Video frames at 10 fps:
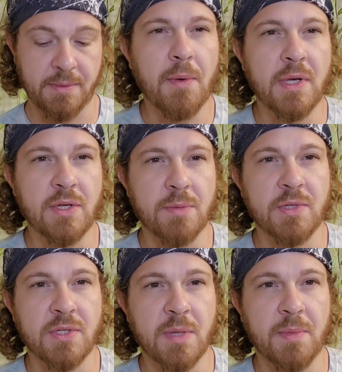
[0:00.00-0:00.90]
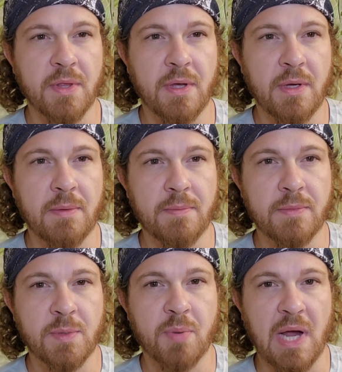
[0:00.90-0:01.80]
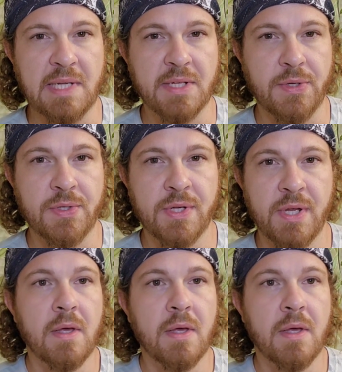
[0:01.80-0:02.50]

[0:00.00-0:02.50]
Now, in terms of some of the surprises,